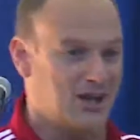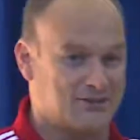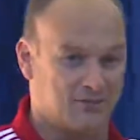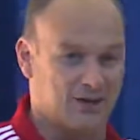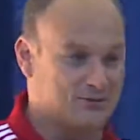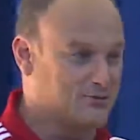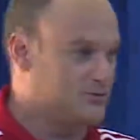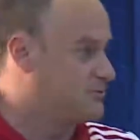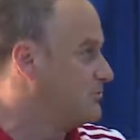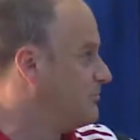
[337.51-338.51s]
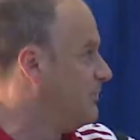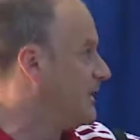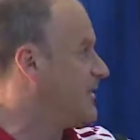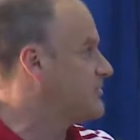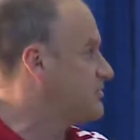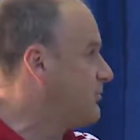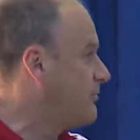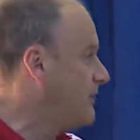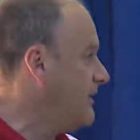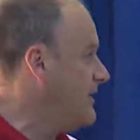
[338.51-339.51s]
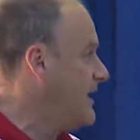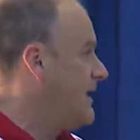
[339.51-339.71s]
I try to make a summary,